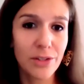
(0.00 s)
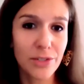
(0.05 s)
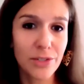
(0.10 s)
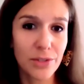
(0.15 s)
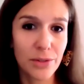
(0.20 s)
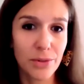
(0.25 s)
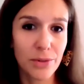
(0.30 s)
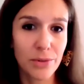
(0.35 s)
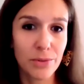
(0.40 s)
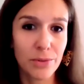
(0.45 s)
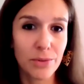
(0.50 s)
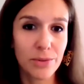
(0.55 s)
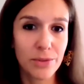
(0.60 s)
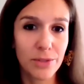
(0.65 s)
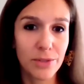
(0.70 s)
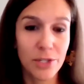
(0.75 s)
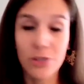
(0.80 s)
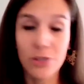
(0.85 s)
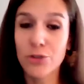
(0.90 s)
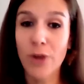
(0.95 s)
to
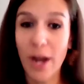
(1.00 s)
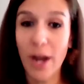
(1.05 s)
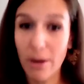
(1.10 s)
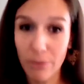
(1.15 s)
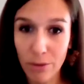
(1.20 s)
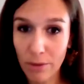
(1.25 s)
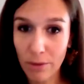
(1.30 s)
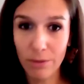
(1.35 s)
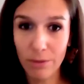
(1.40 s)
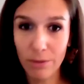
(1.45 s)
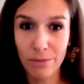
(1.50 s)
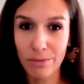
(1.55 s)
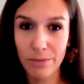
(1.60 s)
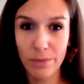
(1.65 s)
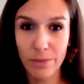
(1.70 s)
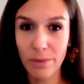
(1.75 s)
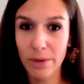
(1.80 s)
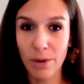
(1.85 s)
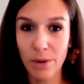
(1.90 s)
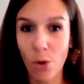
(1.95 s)
travel
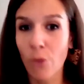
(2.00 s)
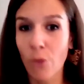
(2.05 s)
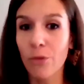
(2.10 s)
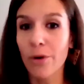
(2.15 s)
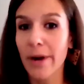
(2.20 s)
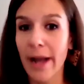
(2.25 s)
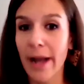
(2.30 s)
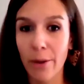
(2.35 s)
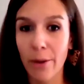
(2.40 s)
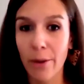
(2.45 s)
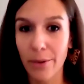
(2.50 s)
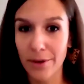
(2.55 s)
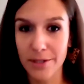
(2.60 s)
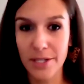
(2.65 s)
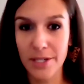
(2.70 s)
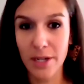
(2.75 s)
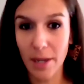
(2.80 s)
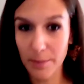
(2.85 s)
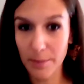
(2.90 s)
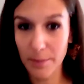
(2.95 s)
over an hour
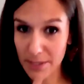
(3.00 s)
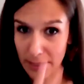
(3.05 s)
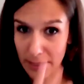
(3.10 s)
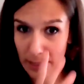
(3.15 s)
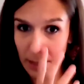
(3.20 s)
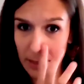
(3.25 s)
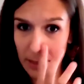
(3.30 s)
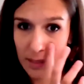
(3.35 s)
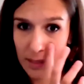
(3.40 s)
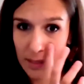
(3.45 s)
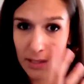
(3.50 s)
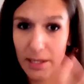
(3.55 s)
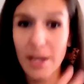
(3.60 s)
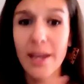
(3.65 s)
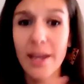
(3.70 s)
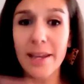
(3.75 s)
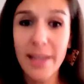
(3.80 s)
to come see us.